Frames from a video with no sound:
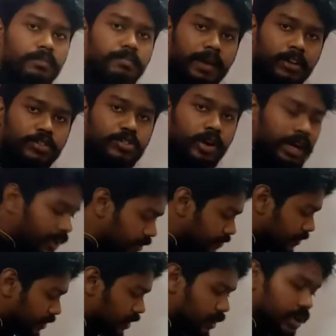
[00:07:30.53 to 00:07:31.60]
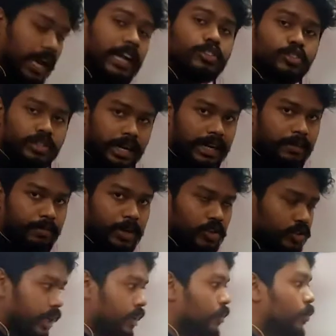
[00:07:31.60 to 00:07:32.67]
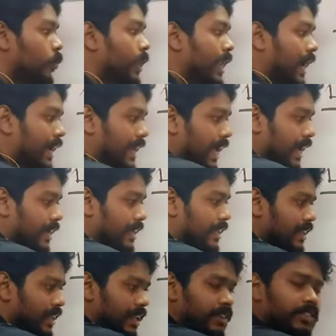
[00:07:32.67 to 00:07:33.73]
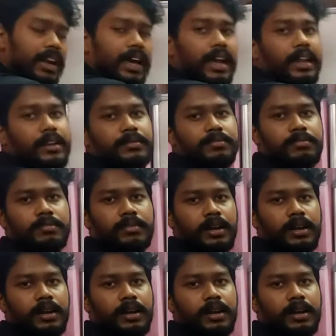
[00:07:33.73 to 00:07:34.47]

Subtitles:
merozoite, erythrocytic merozoite, will attack the liver again.